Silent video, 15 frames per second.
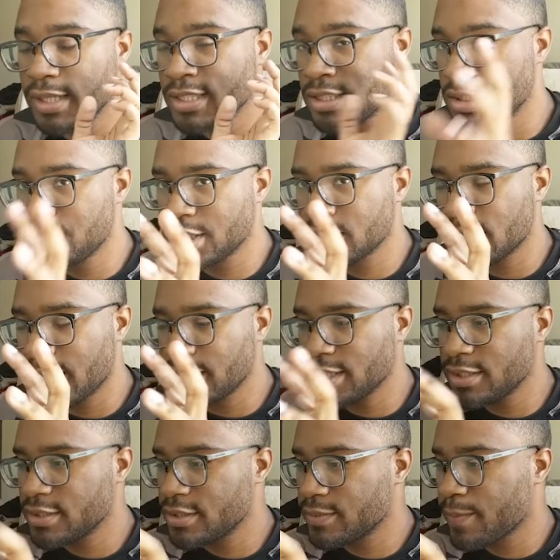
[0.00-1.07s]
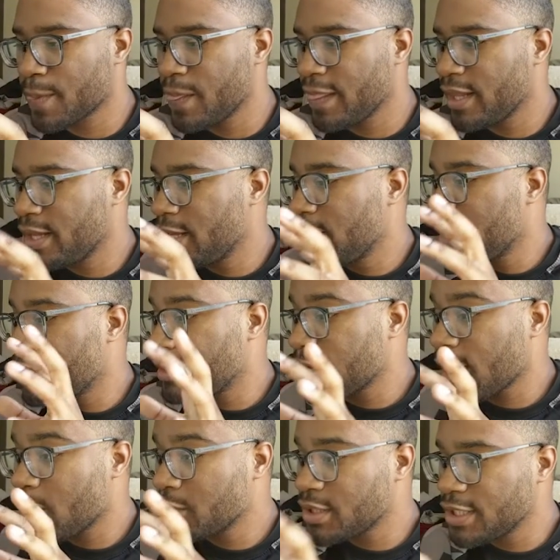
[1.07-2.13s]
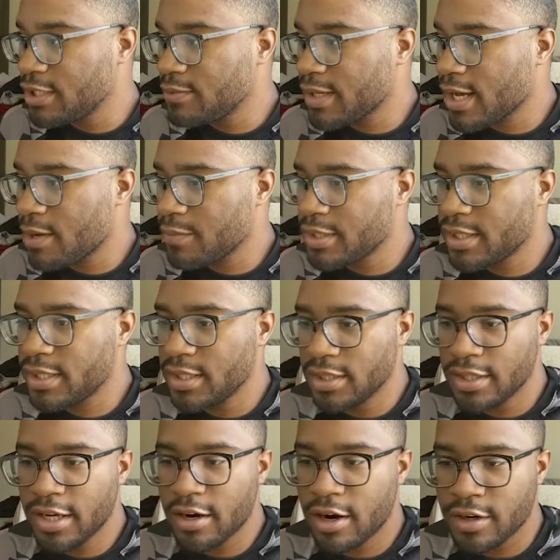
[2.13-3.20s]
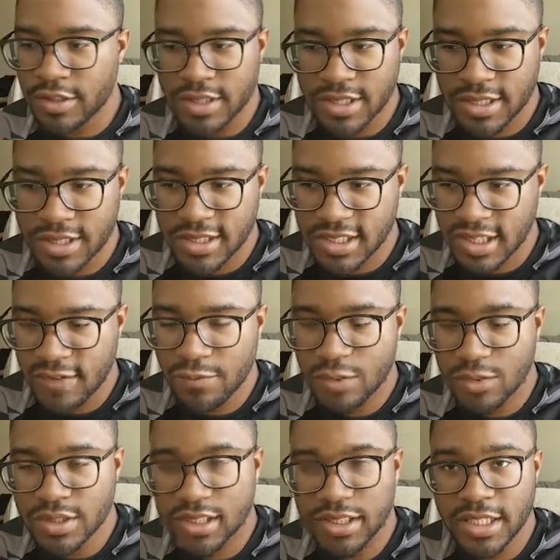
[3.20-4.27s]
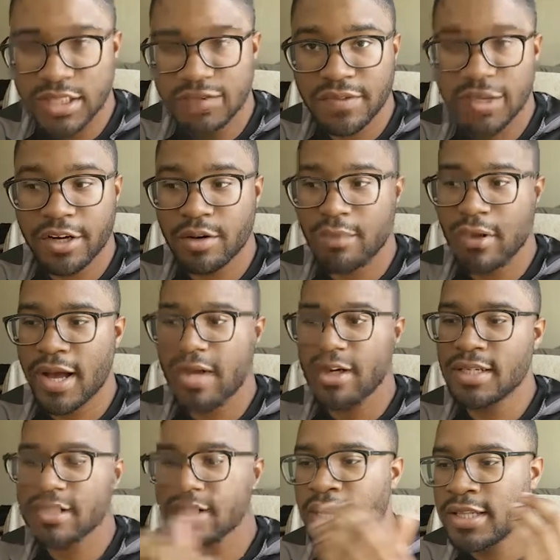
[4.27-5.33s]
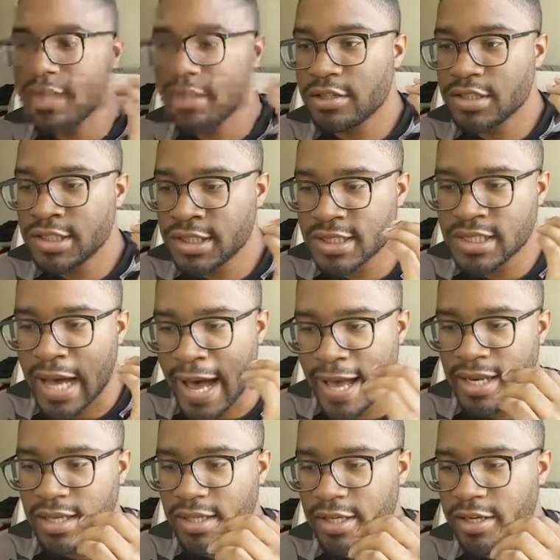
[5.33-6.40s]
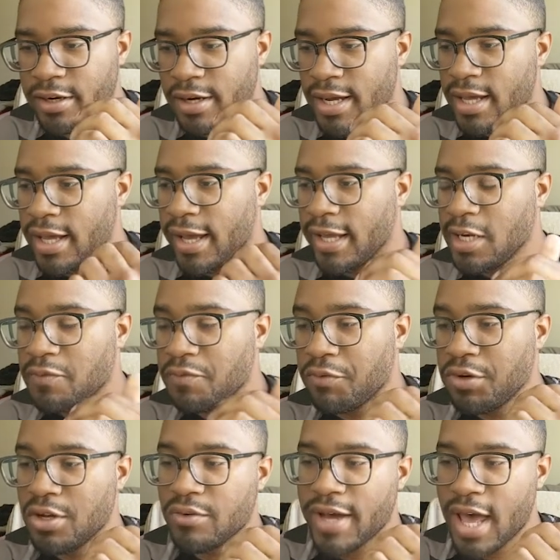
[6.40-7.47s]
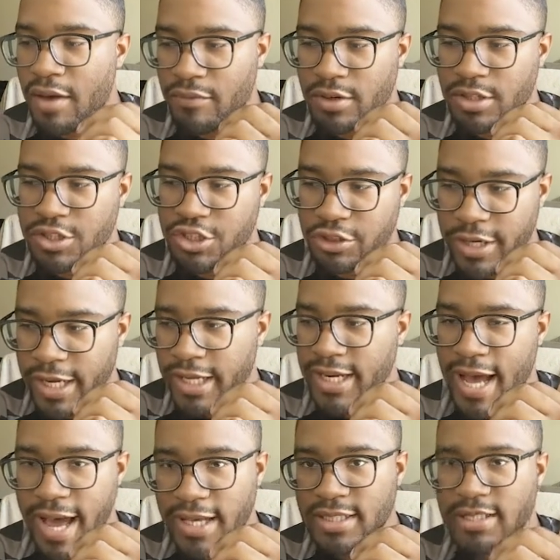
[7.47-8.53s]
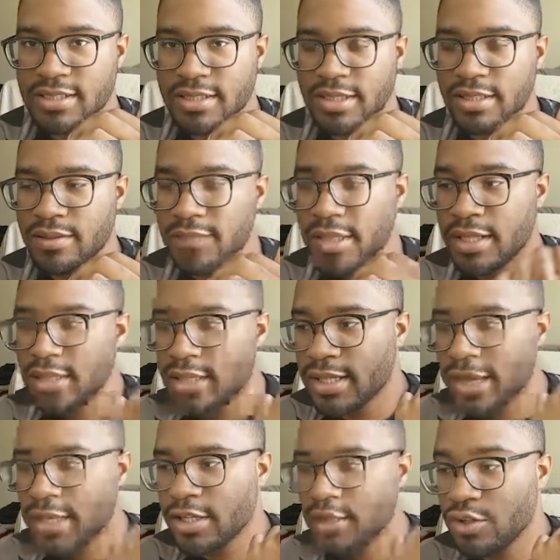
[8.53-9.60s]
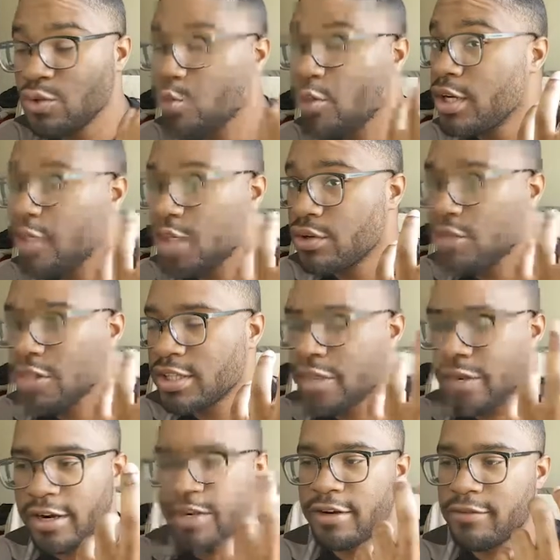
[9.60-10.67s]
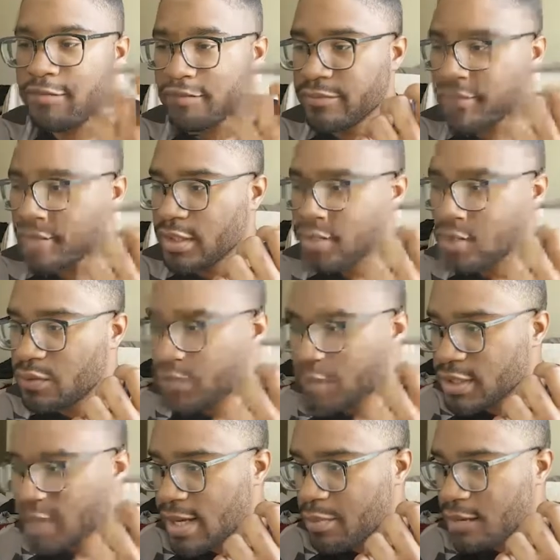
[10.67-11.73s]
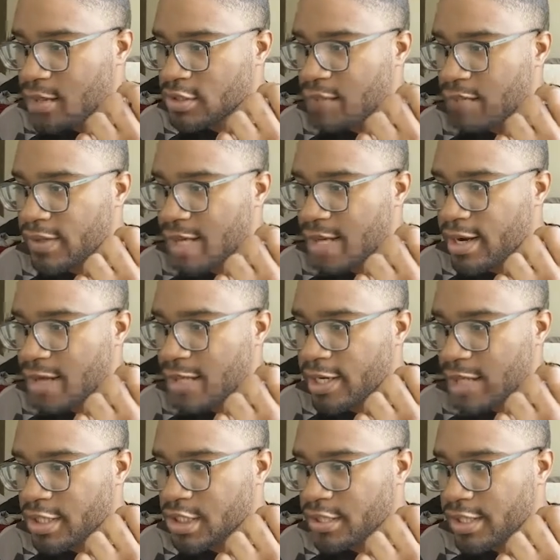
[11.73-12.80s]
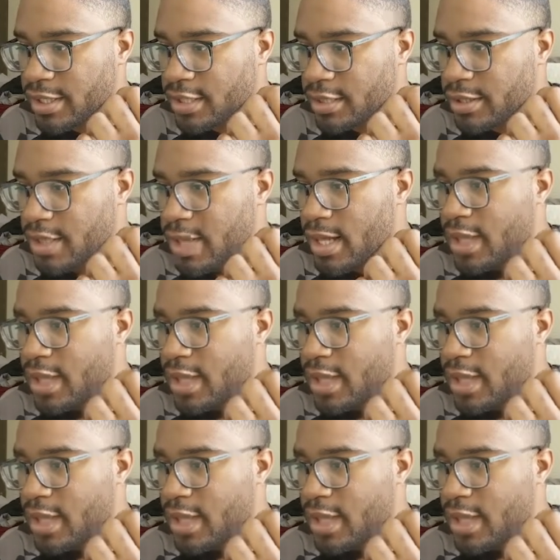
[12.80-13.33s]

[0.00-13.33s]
that looks just like this. Now with Ecom Hunt, there are several six-figure products that are just hiding here. And if you don't have a trained eye to see them, then you wouldn't know that they're here. So for example, this flat iron hair straightener,